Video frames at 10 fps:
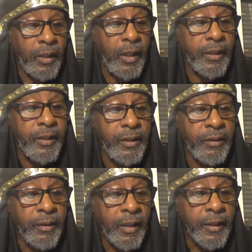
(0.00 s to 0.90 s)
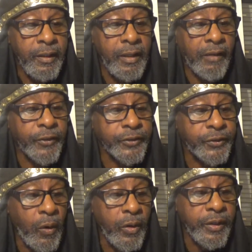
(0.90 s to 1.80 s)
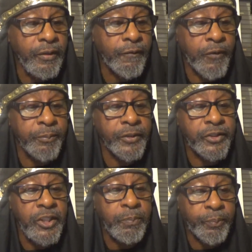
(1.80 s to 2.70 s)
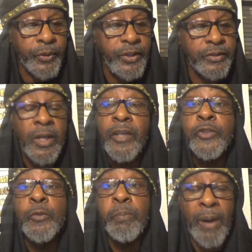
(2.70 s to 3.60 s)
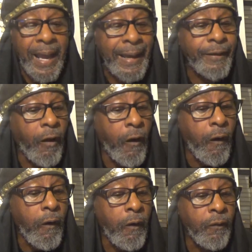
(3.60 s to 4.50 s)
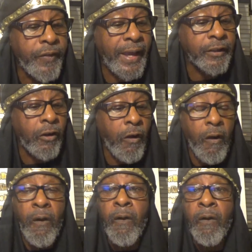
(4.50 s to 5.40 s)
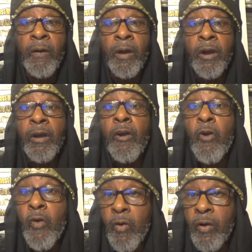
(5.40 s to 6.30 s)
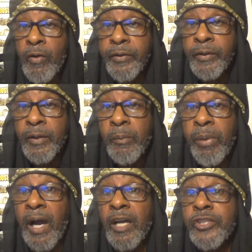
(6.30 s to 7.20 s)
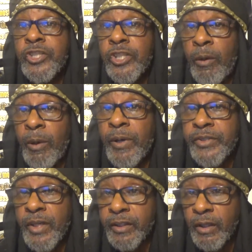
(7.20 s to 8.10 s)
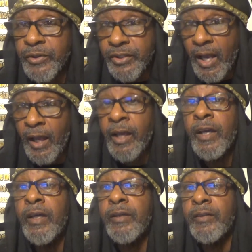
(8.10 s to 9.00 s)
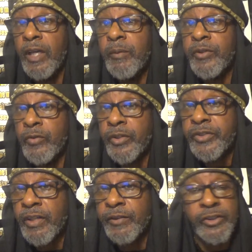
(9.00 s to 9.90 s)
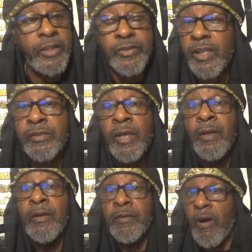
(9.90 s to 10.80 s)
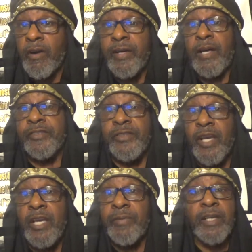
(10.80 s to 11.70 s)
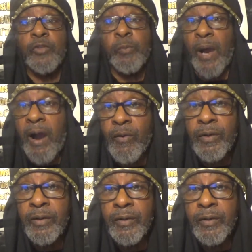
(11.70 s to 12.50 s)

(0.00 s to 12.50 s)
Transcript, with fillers: And here he have authority from the chief priest to bind all that call on Bahashama Mashiach Yahushua in the name of the anointed Savior. Because ain't just calling out his name. That has no power.